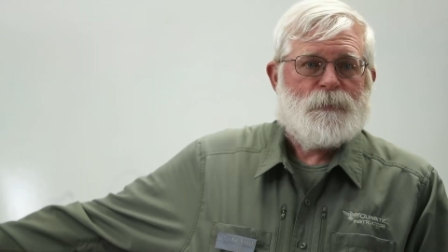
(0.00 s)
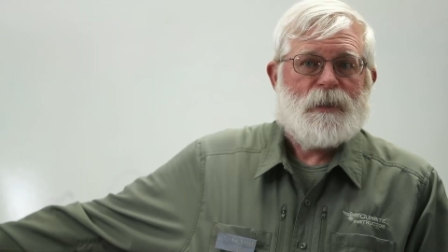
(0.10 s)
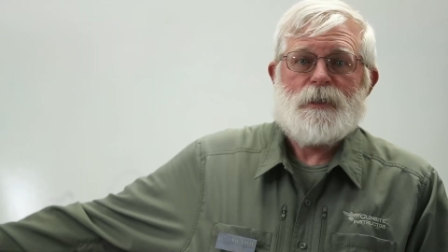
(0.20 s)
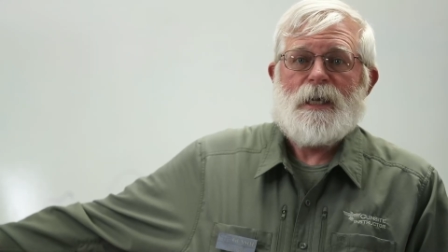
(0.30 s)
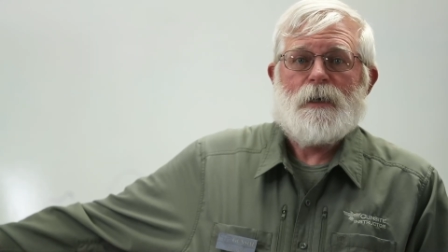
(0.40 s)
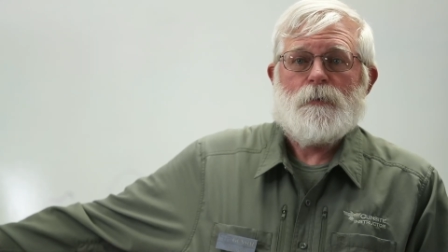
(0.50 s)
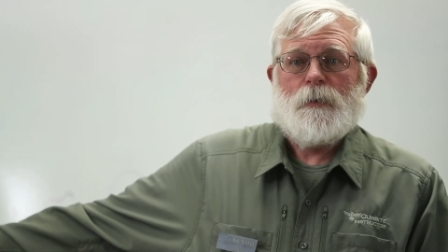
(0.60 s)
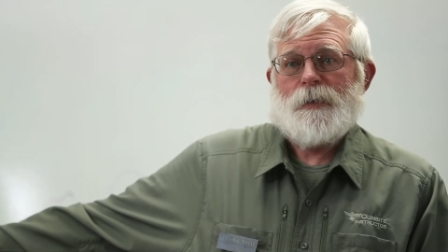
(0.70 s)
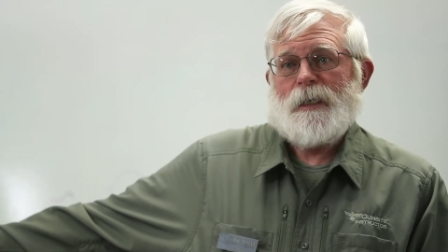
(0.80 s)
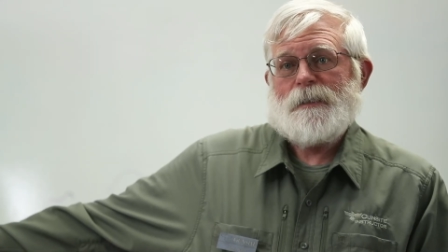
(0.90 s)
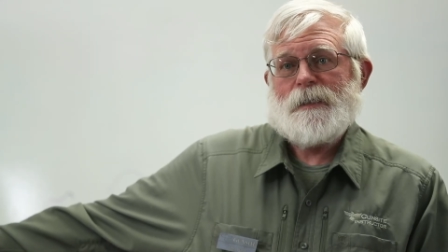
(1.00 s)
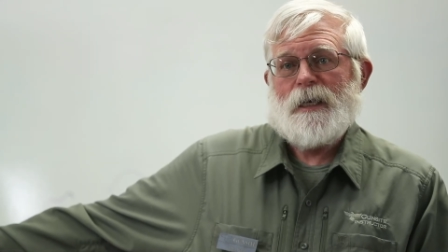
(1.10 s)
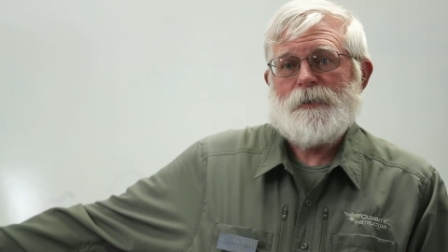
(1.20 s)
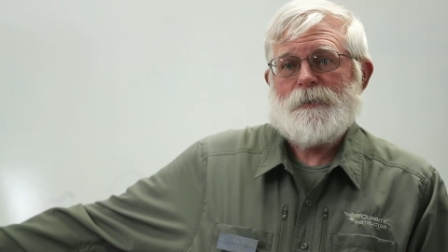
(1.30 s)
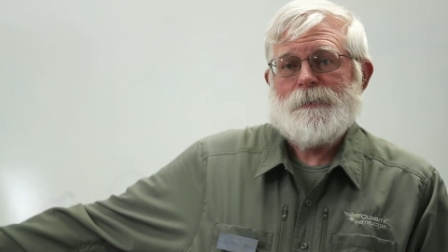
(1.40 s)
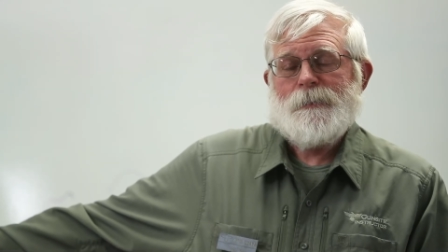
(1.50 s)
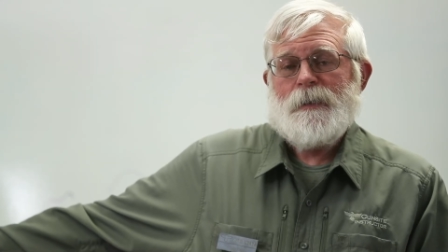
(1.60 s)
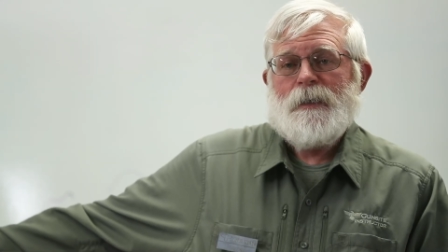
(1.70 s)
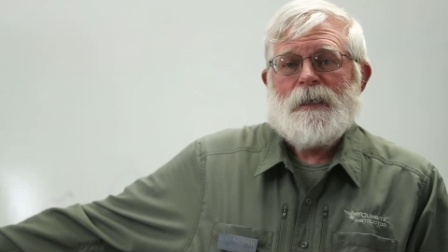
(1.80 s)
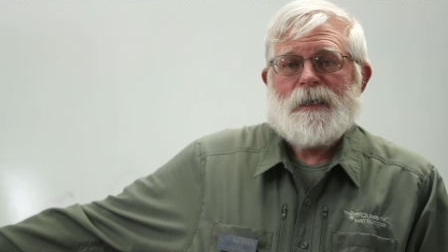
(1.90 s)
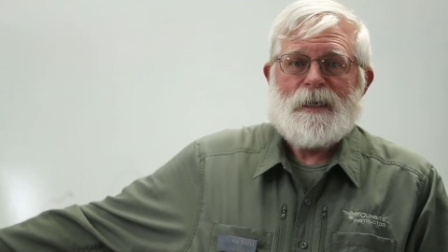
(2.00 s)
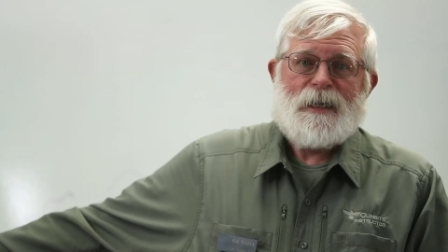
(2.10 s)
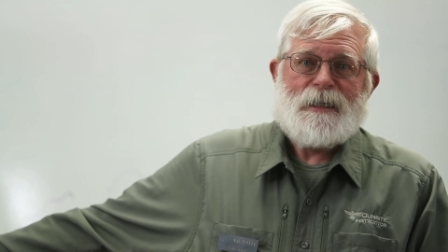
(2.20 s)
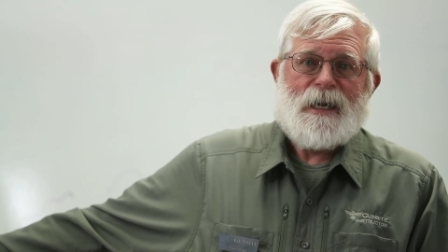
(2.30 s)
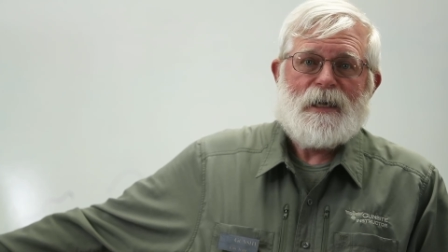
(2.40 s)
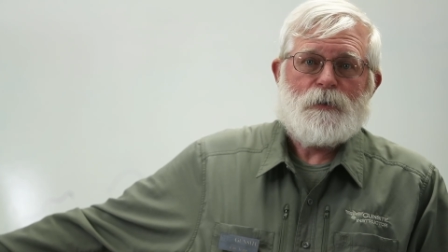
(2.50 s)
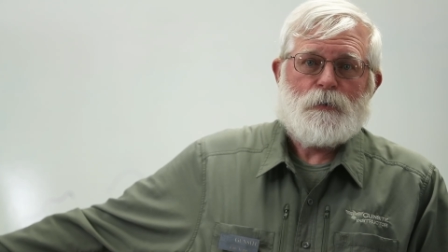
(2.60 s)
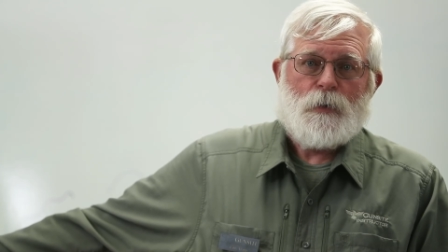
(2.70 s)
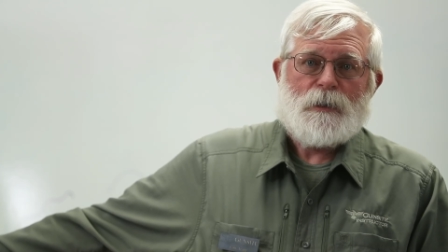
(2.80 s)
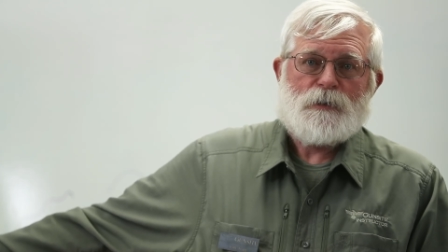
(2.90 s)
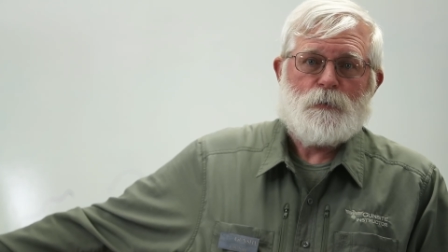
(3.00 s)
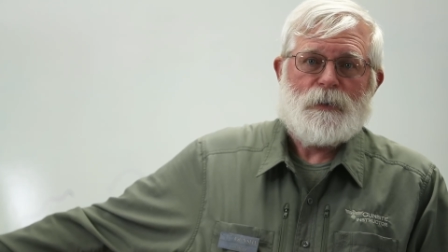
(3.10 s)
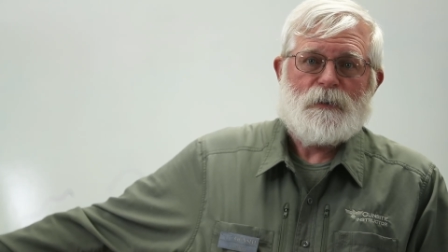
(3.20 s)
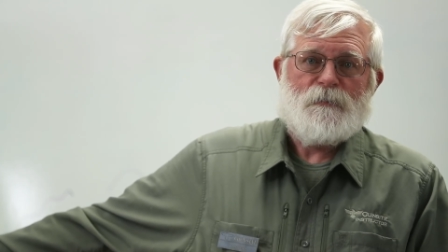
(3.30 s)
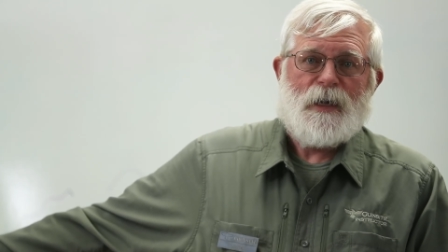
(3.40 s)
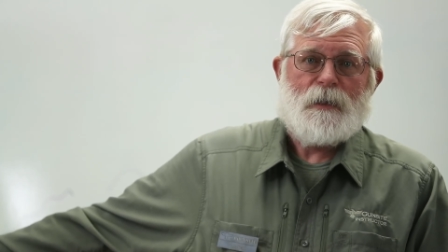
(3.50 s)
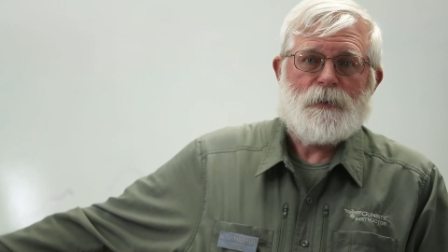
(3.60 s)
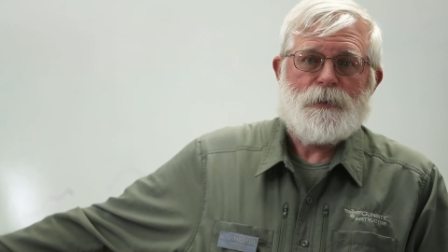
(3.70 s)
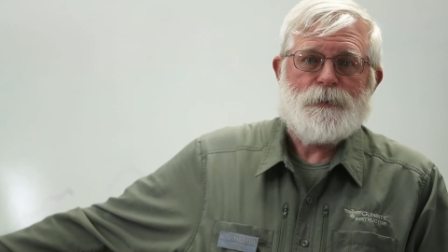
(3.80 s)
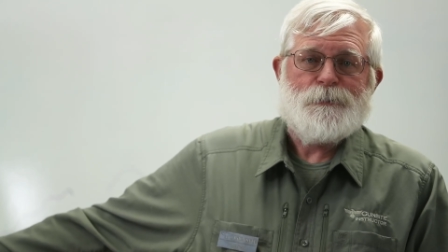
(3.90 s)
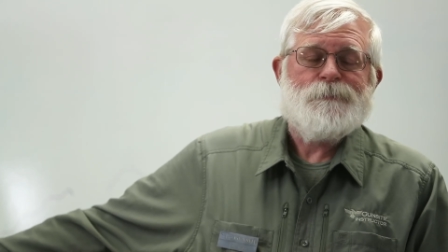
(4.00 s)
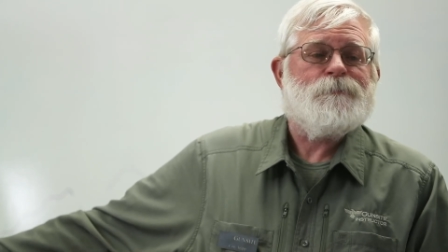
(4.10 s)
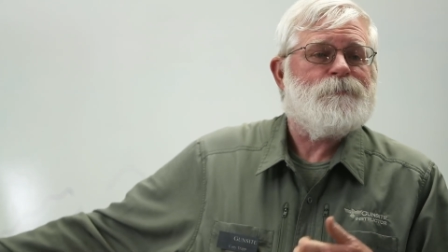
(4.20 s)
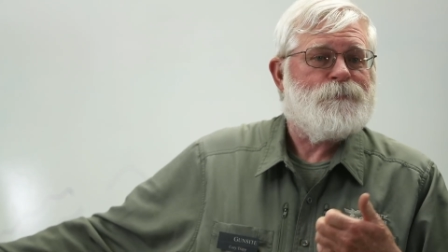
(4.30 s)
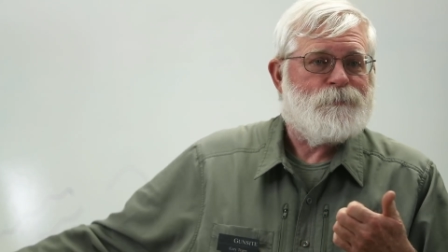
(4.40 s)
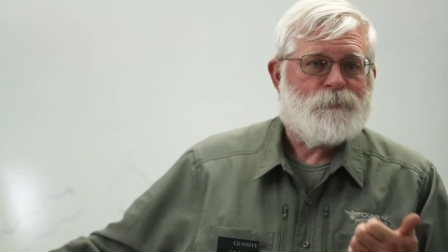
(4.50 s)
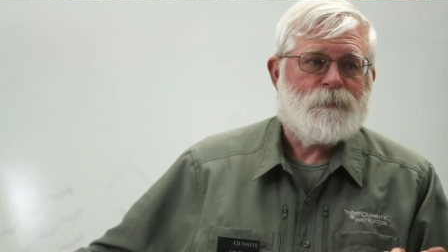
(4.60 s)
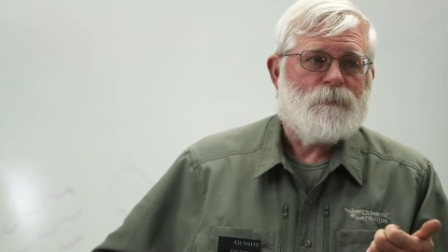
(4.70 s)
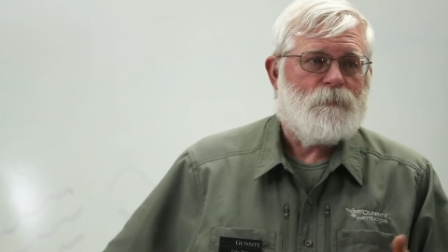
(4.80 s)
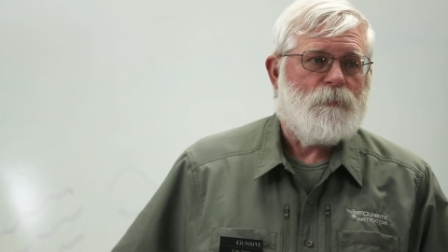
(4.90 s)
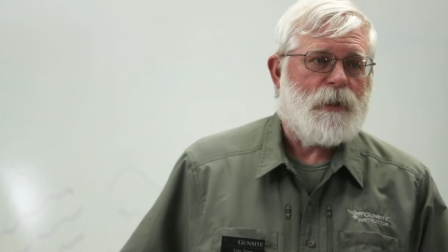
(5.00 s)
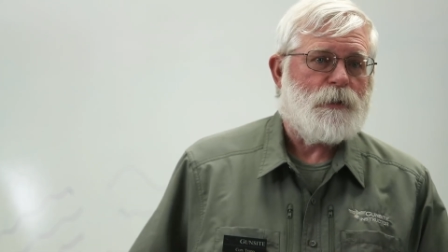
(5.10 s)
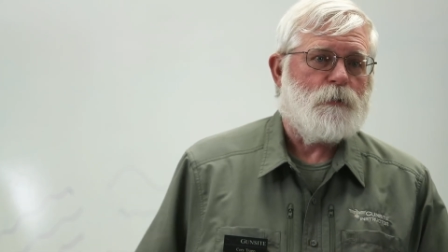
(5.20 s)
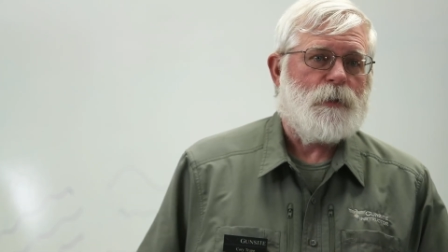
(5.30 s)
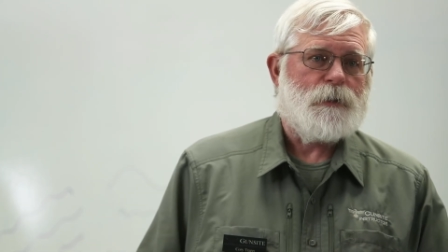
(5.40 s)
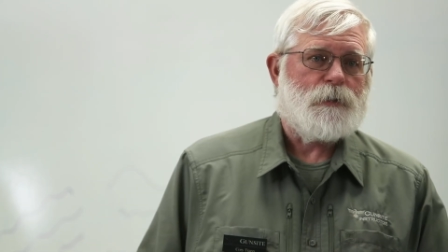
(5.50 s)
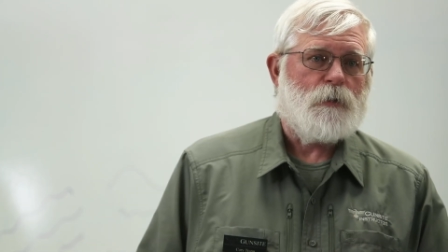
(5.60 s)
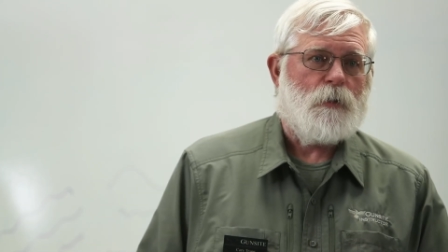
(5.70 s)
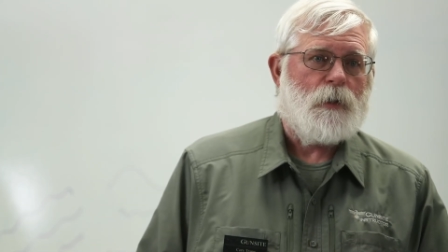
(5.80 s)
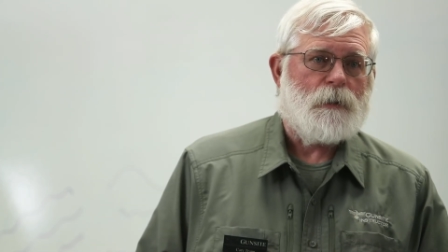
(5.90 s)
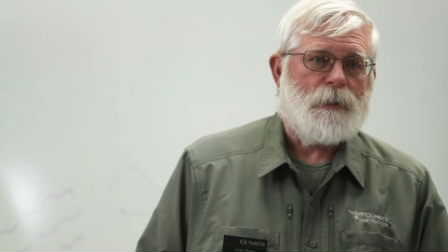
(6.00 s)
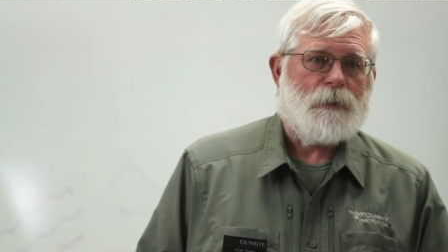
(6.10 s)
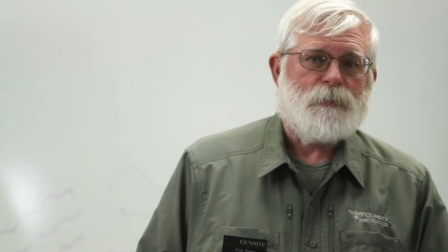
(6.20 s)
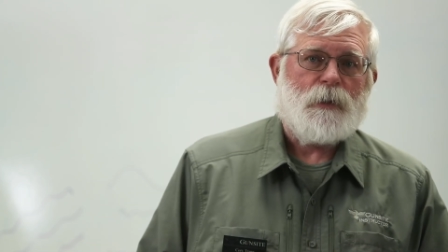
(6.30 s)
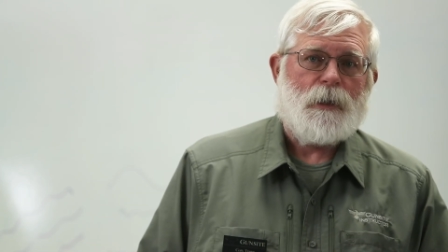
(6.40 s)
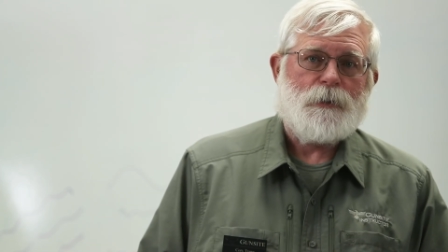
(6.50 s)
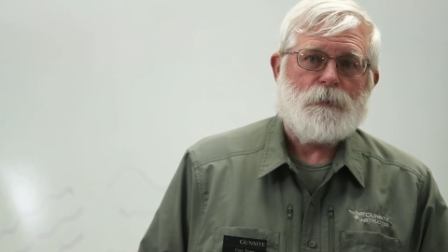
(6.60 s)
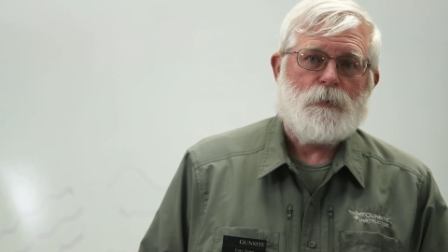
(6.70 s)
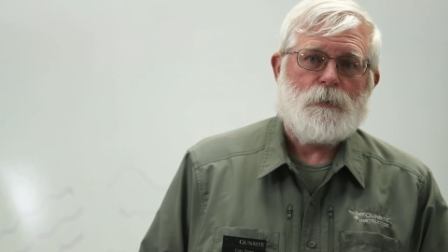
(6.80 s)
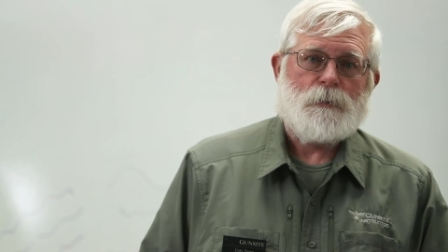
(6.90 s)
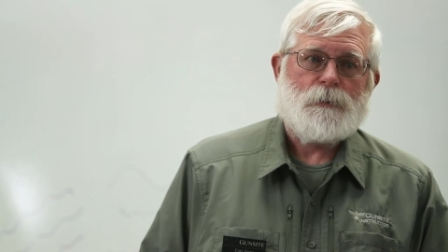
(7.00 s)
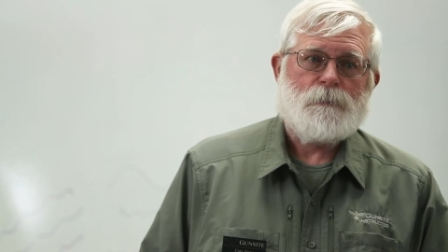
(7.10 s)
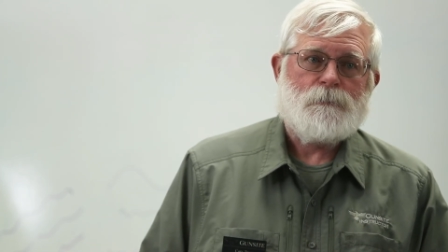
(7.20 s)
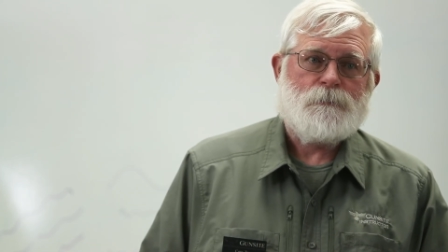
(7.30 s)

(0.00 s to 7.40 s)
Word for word: Then you add all that together, get a net crosswind value, make your wind call, and apply your hold.